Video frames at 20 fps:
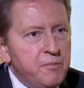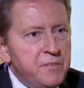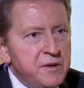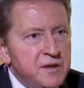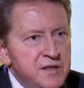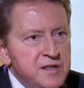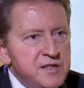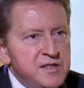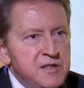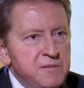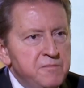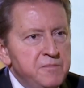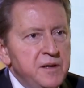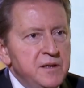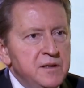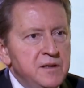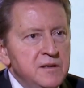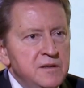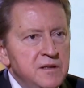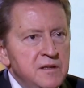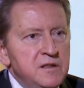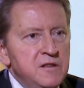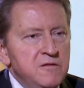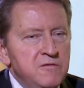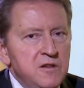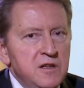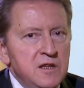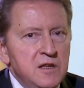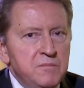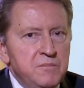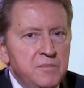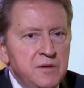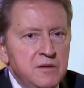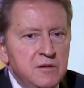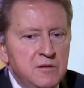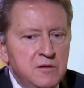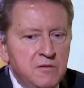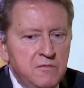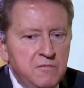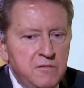participate in the
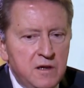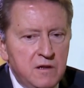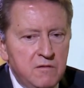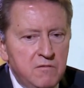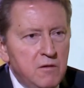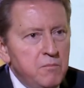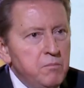development of our